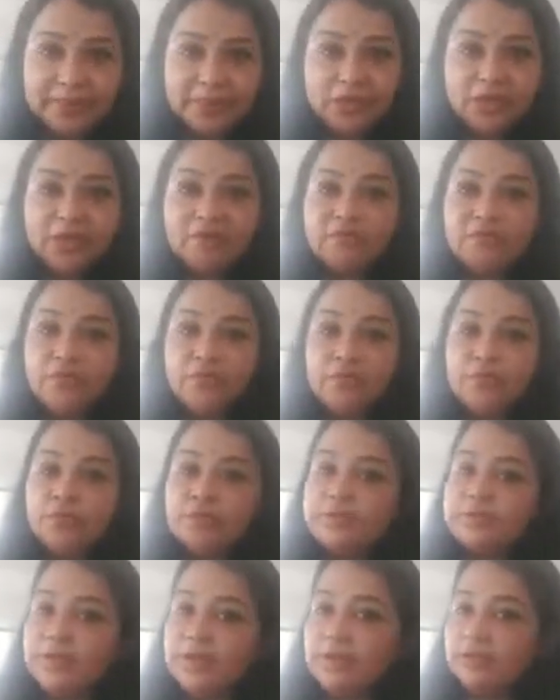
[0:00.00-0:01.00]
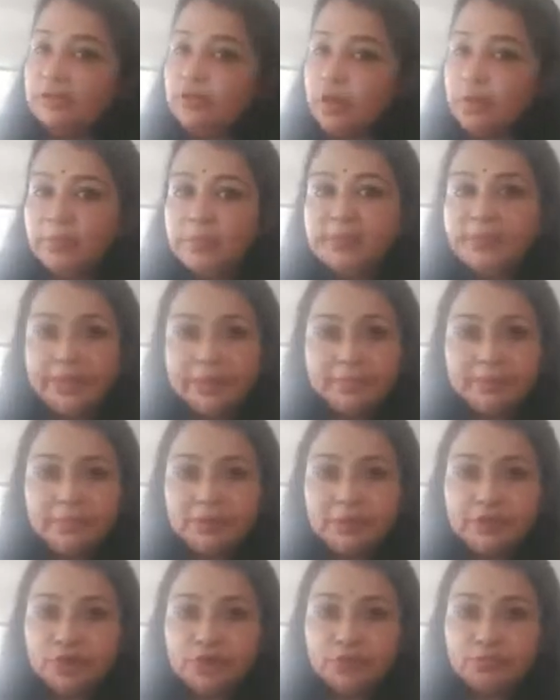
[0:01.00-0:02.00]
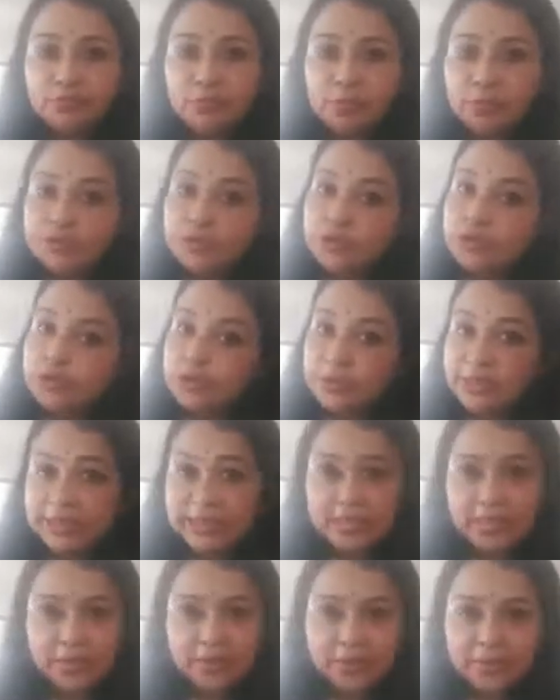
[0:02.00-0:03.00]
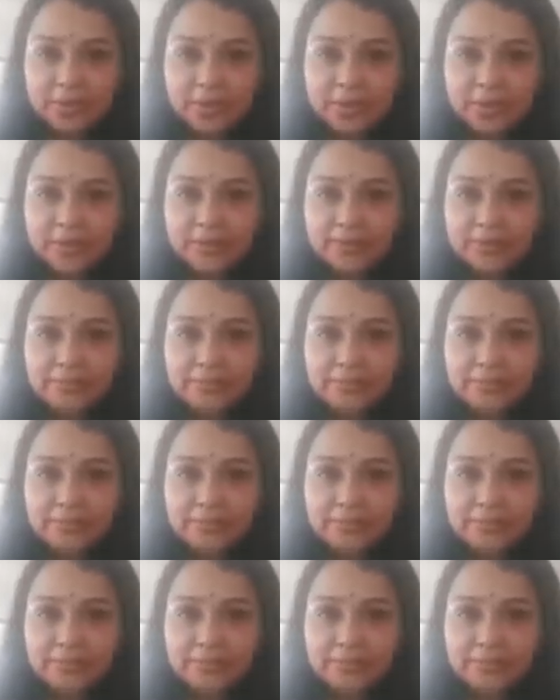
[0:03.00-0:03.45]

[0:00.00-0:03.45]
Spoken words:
You have to use a normal temperature water to clean your hair.